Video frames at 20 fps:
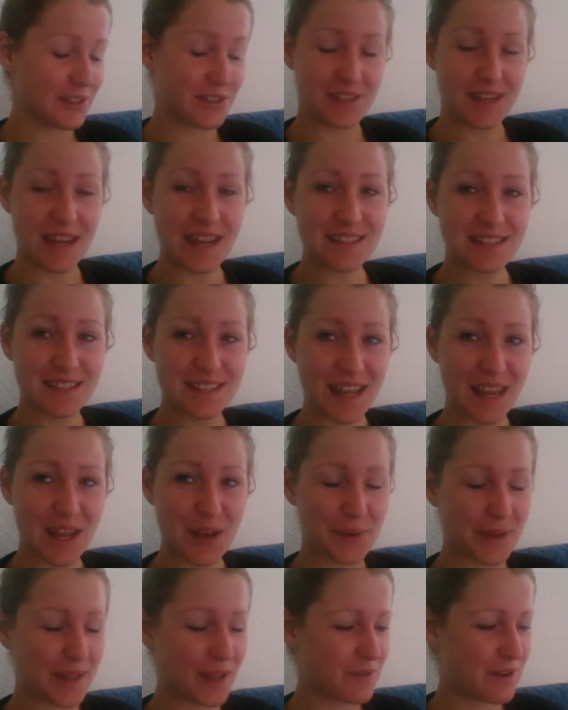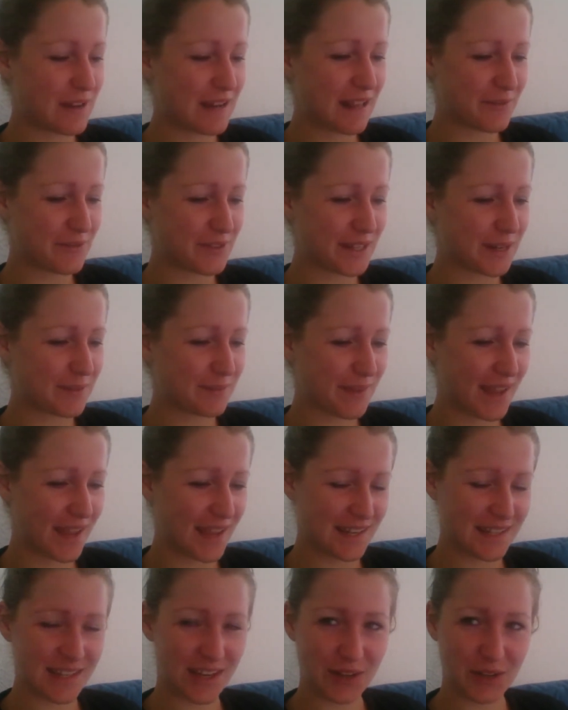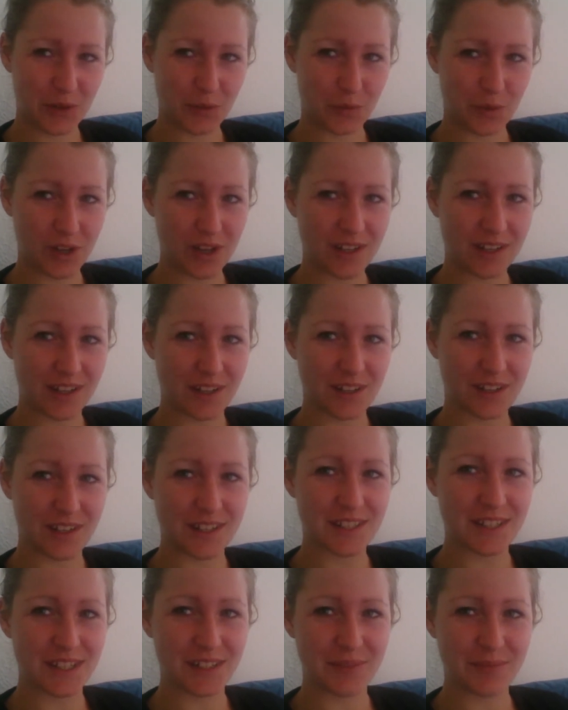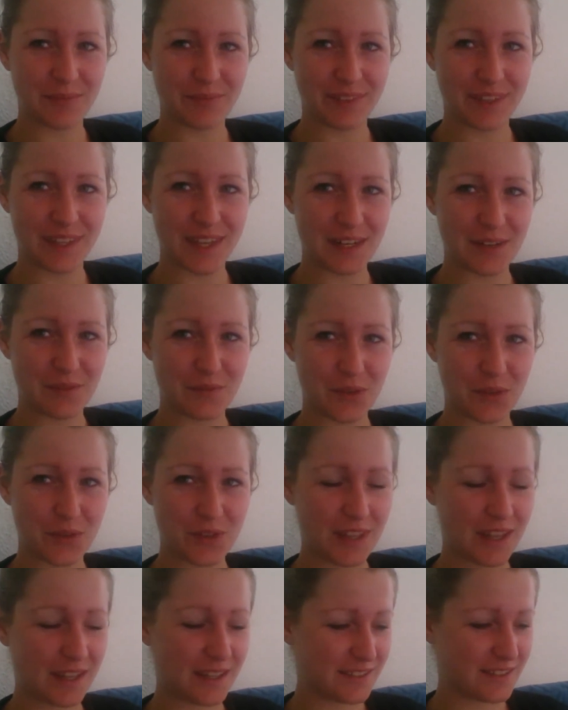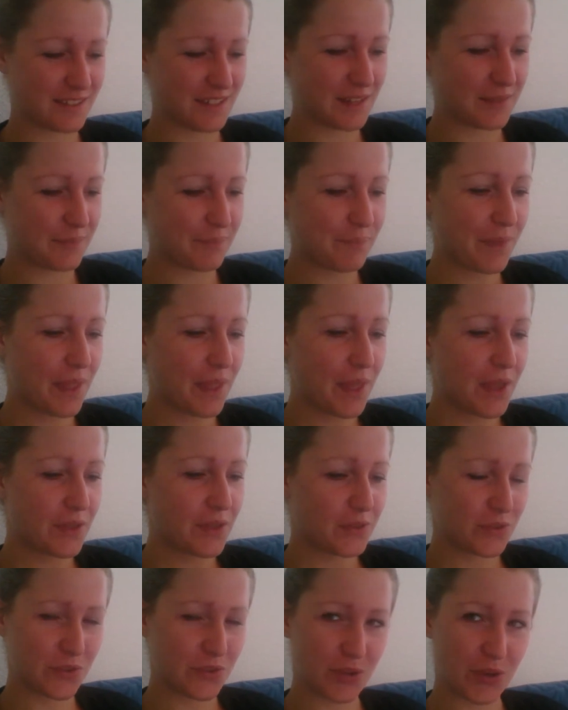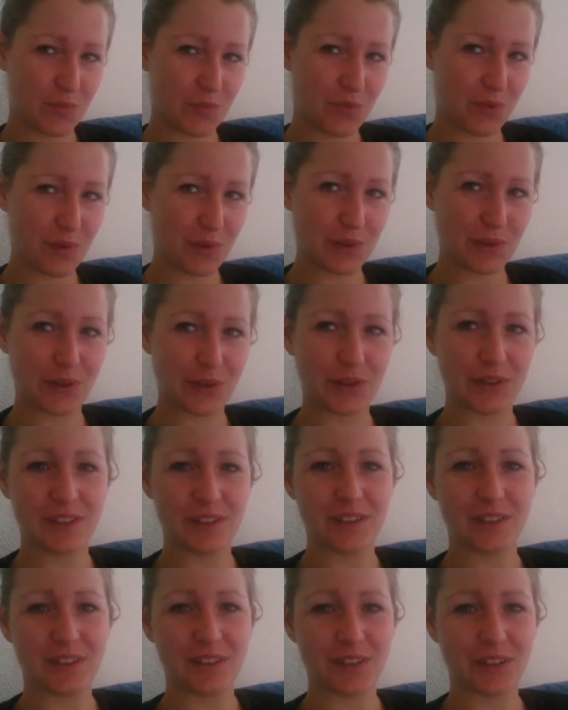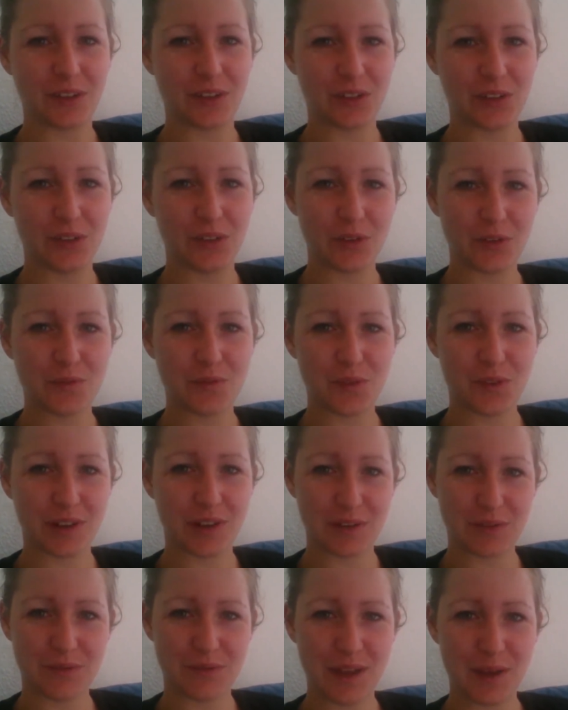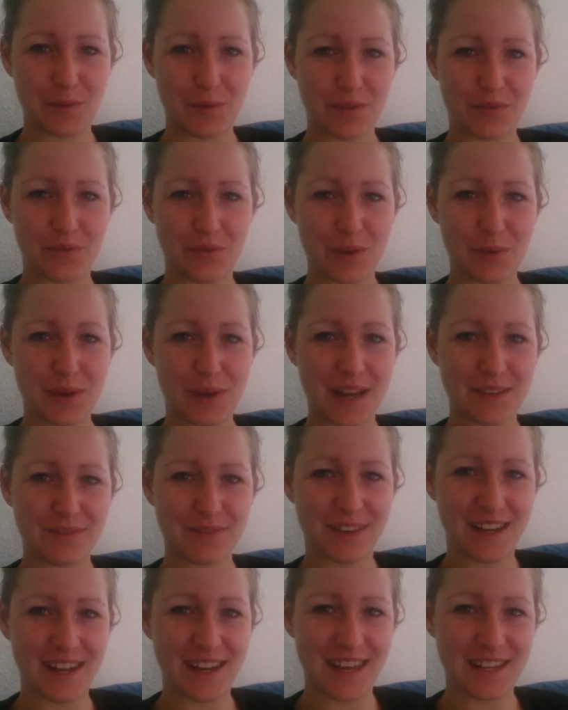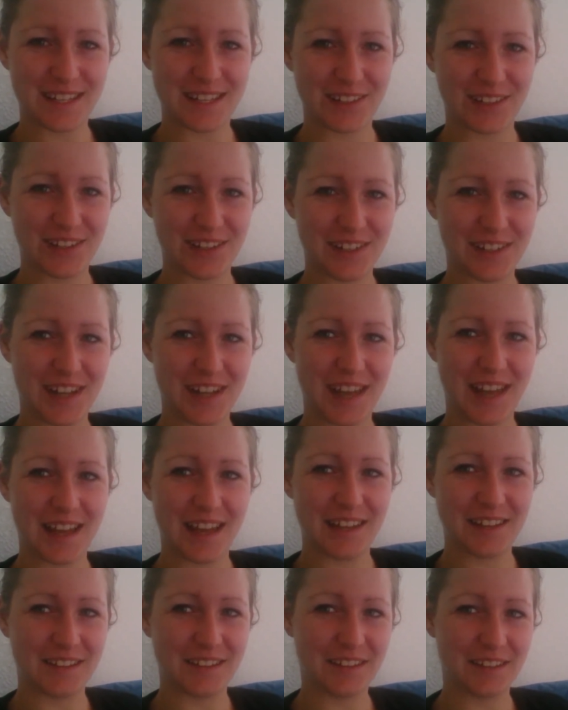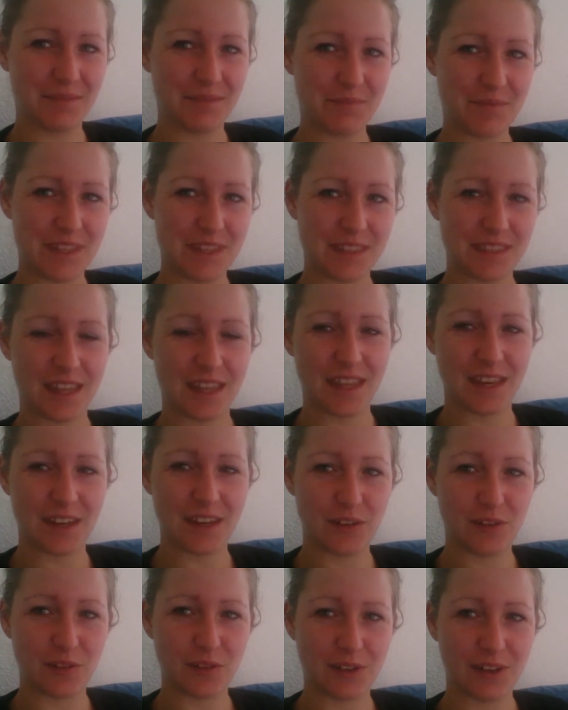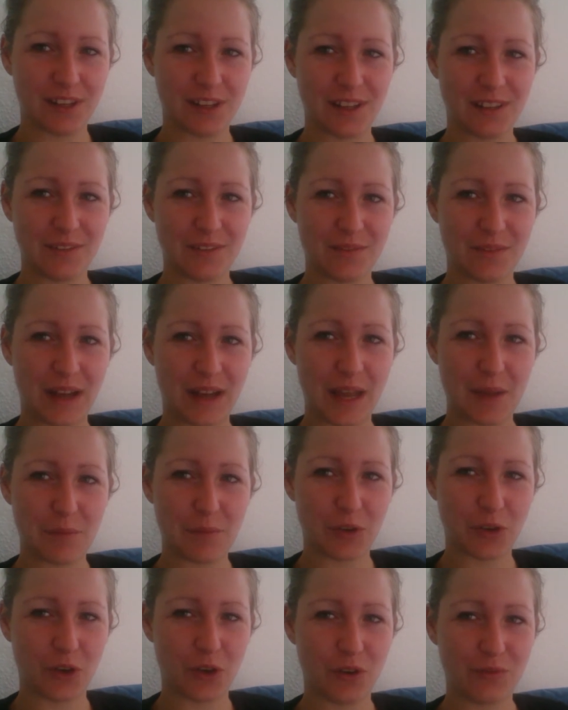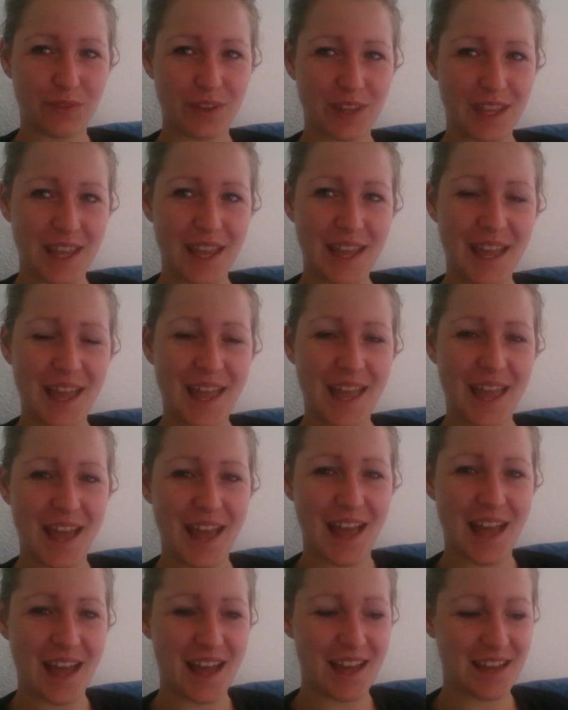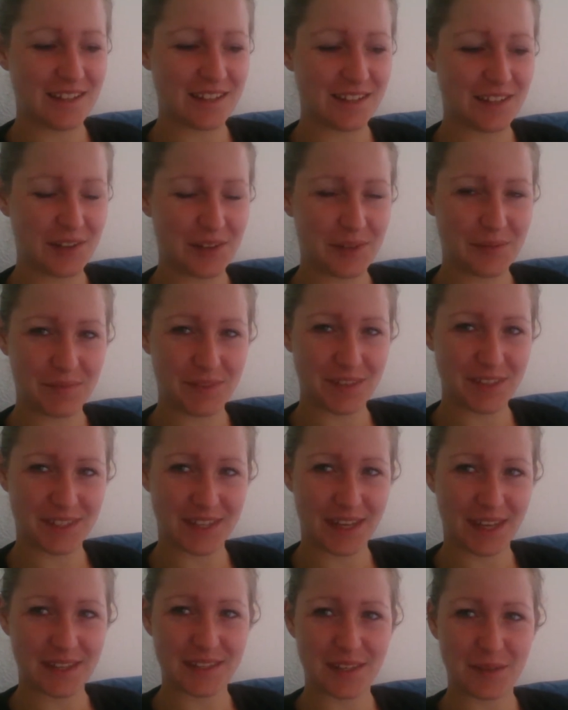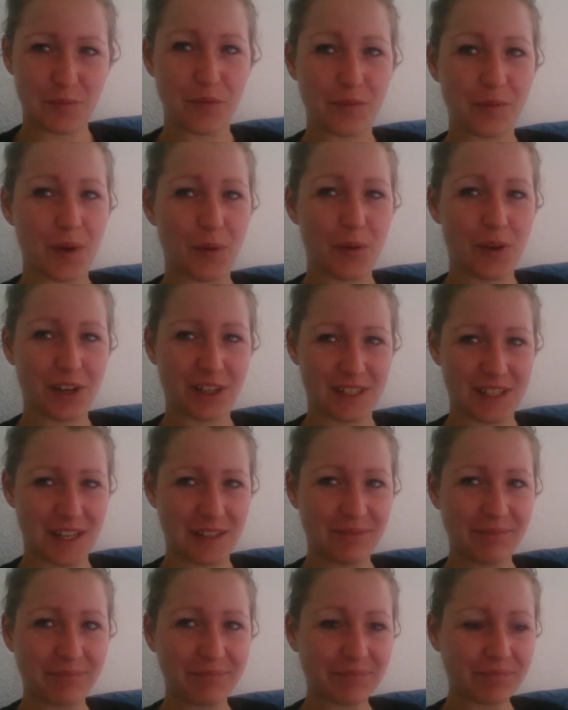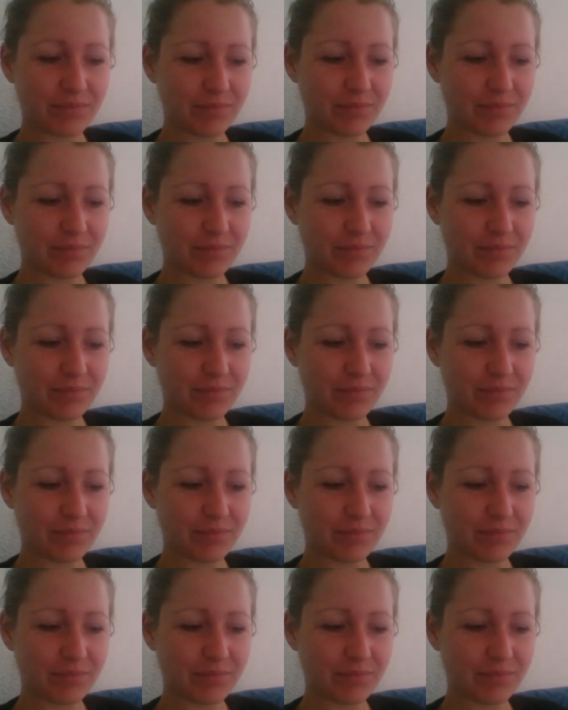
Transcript: Today's a day where I really have to get my head down and work and get a few things done. So I'm probably gonna go look for a cafe with free Wi-Fi later on and sit there and enjoy the vibe and coffee and just get some of my work done.